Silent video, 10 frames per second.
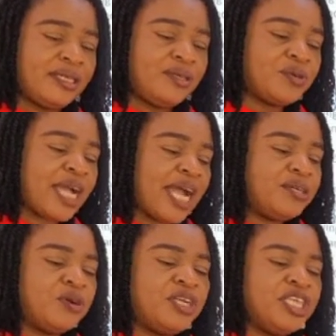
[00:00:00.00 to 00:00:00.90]
You can
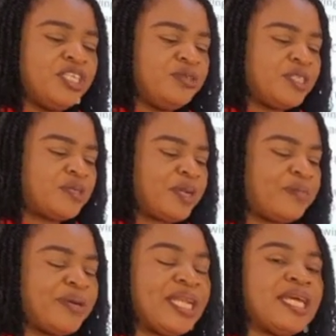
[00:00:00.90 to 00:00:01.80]
only use spring
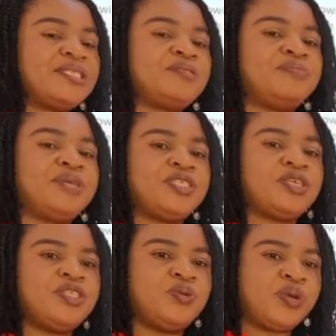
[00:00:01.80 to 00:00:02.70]
balance to measure
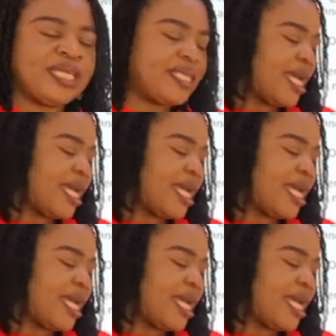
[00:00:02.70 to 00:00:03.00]
the weight,